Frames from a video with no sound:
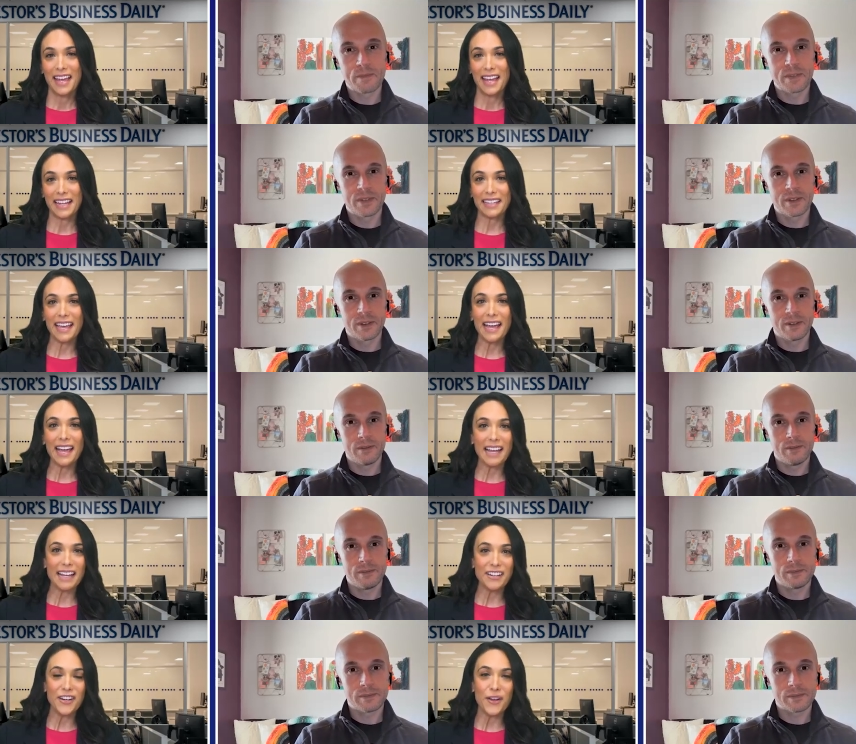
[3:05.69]
Speaker 1: Yeah, and
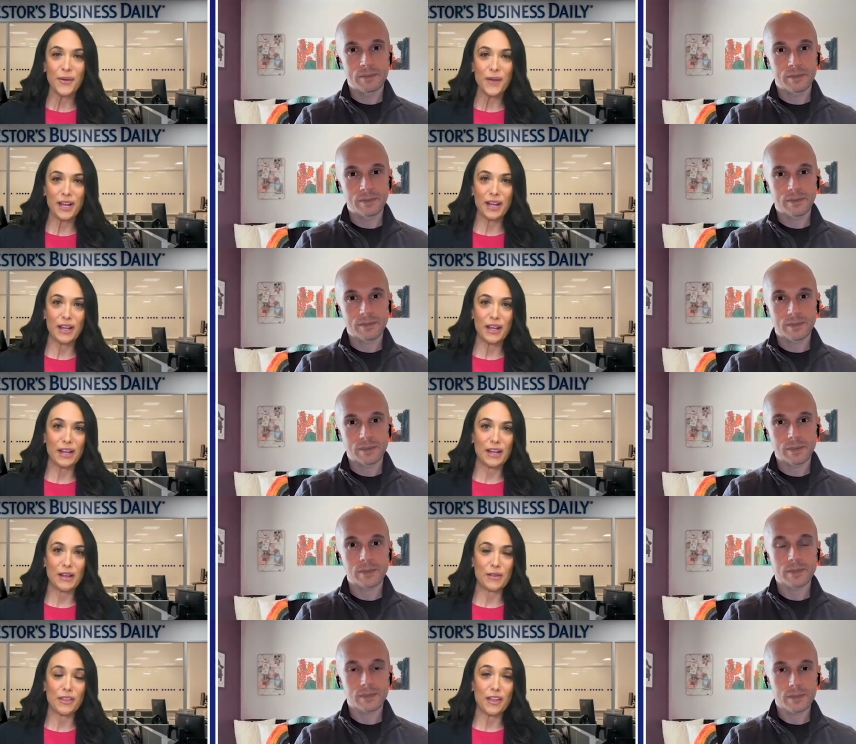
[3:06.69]
you know, uh,
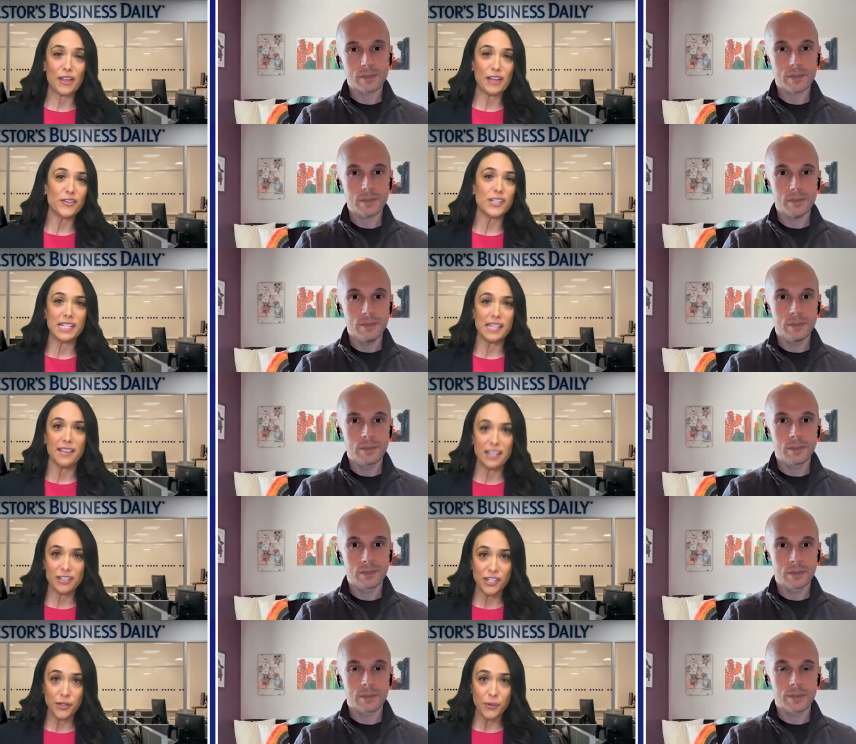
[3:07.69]
the interesting thing
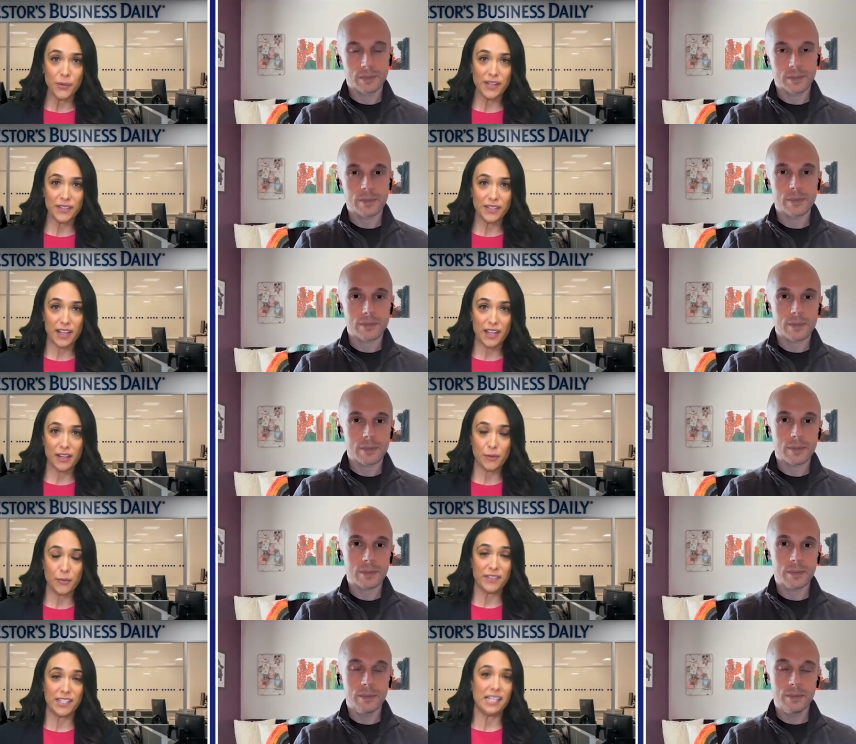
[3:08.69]
too is uh,
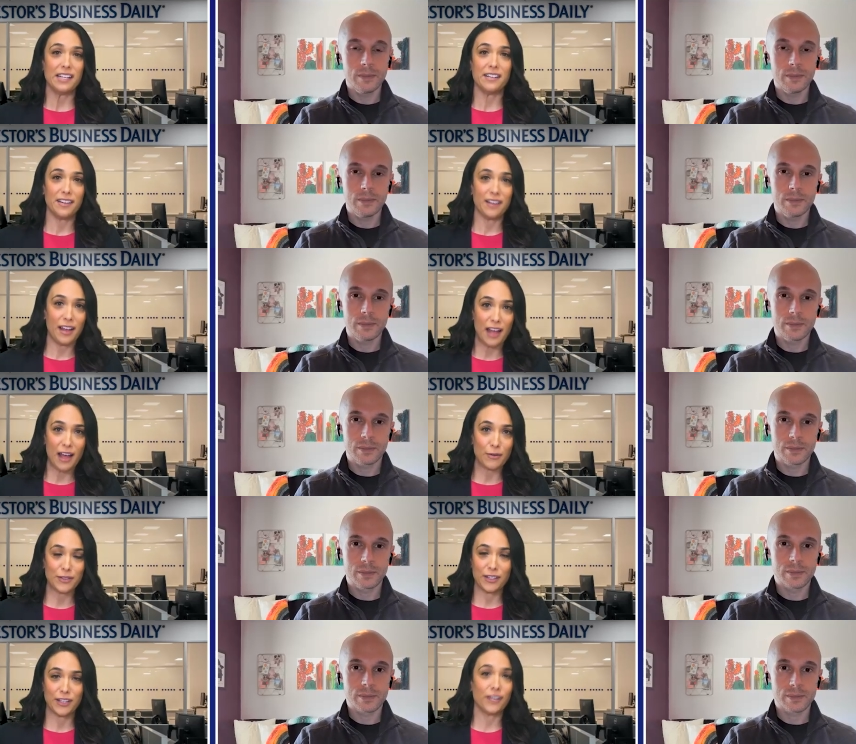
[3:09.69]
we've seen how
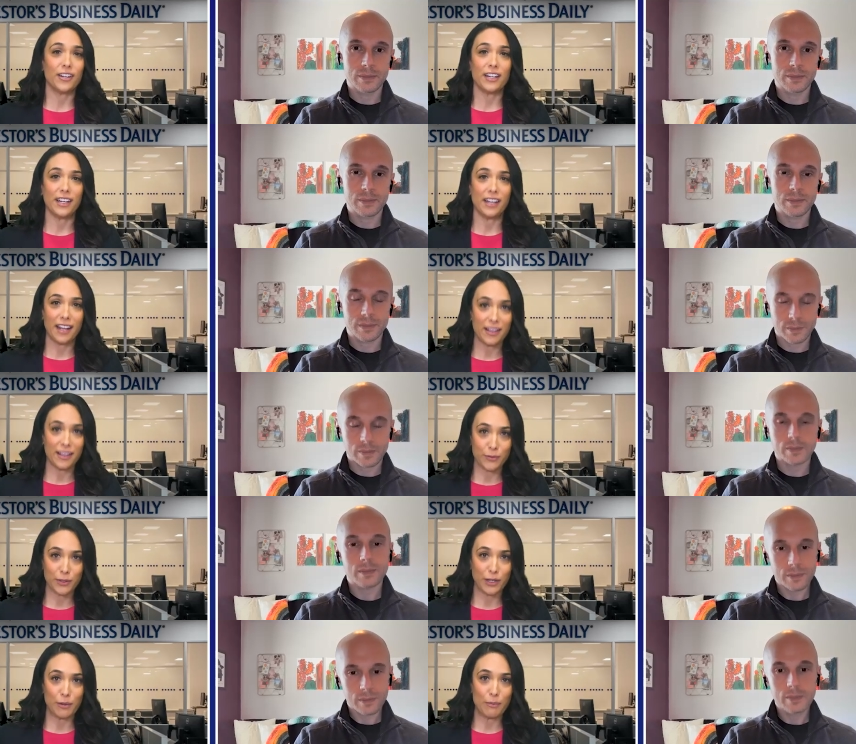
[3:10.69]
security has
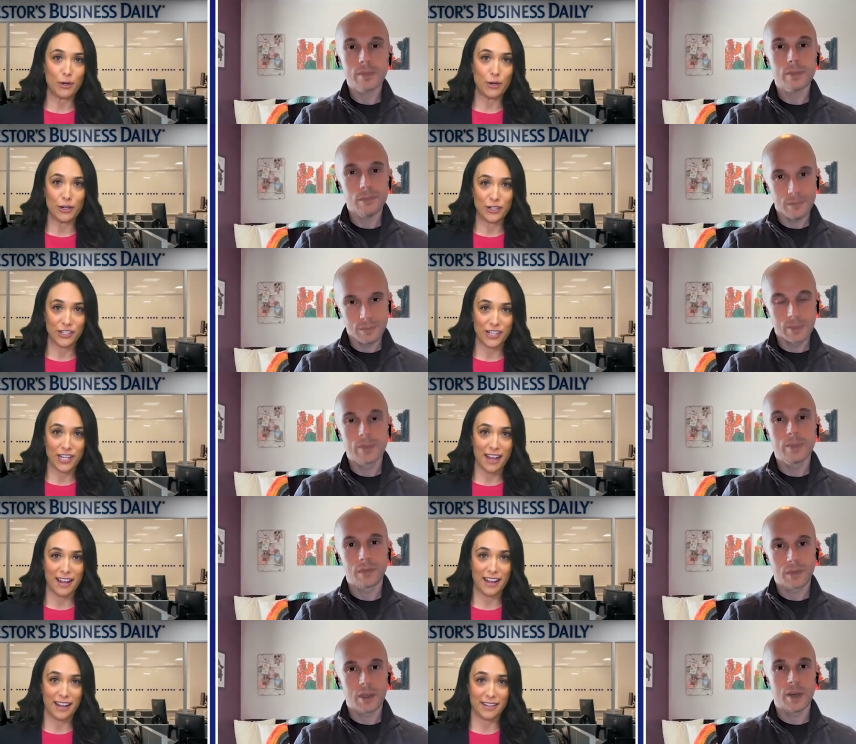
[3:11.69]
really emerged uh,
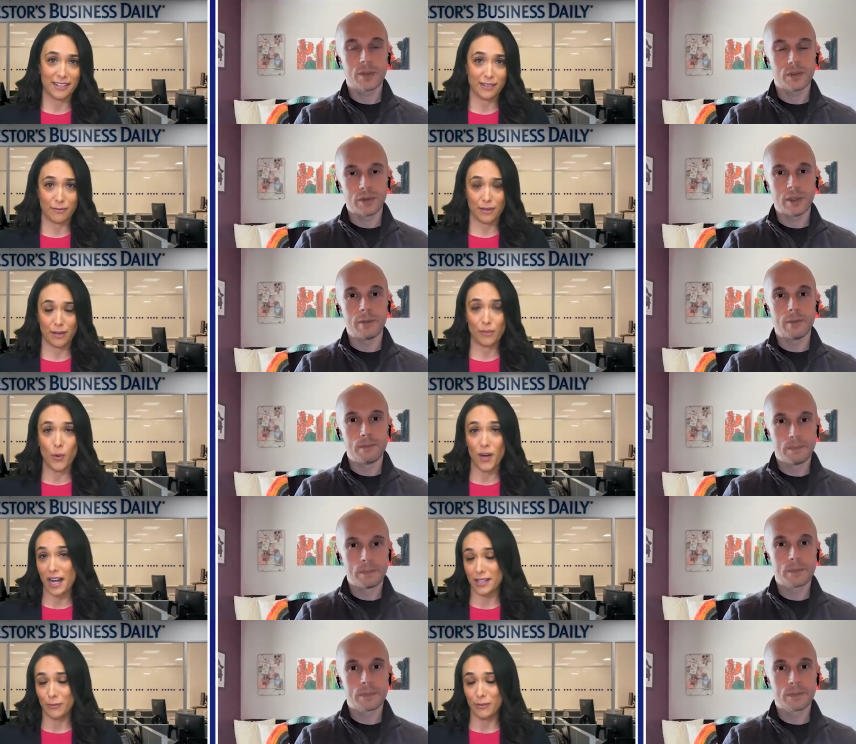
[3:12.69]
as Absolutely. important
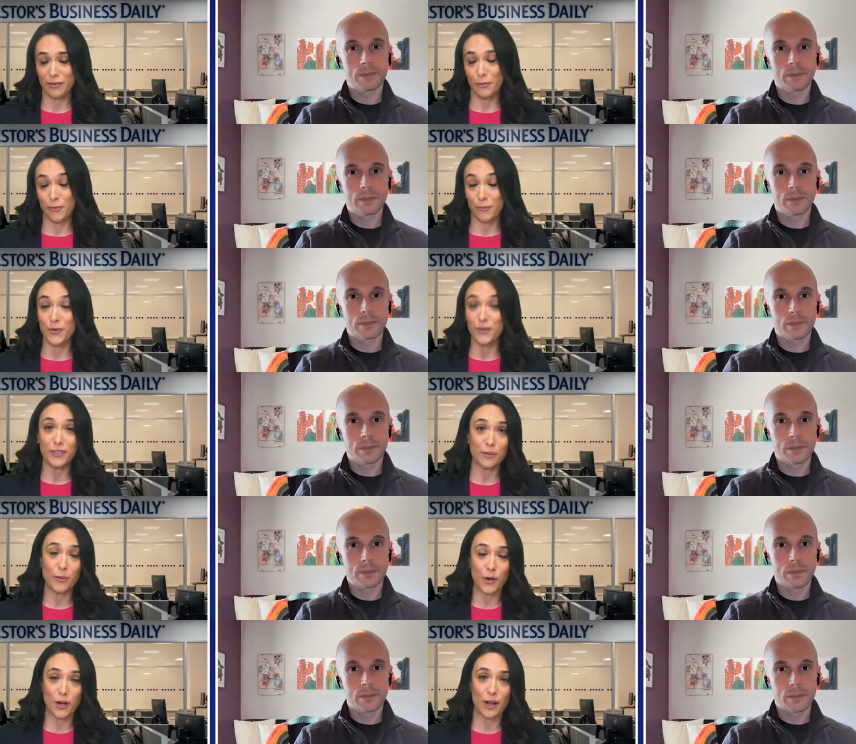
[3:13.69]
as we've moved to a
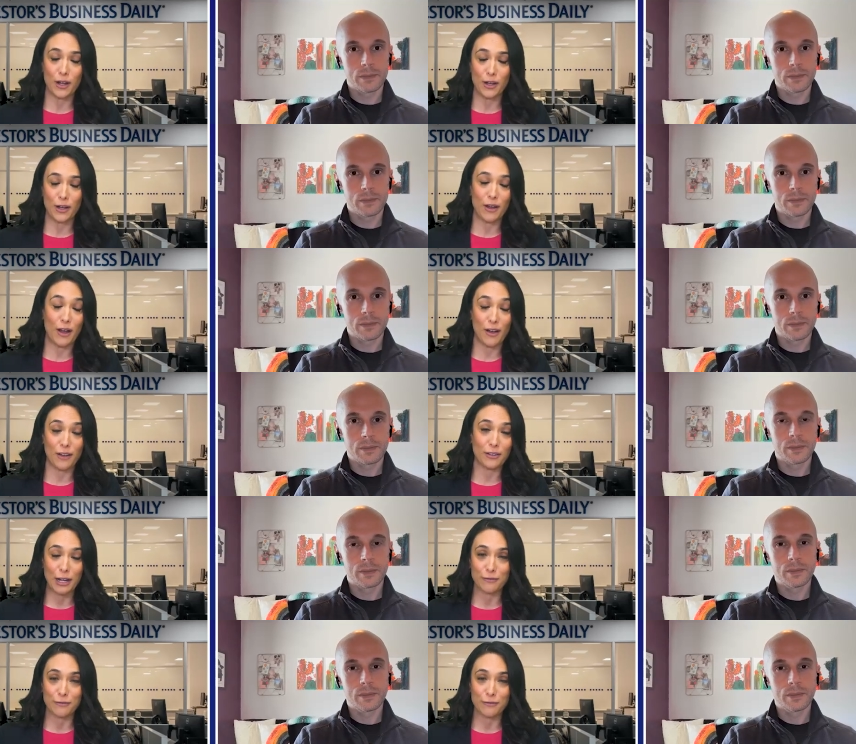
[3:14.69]
more uh, online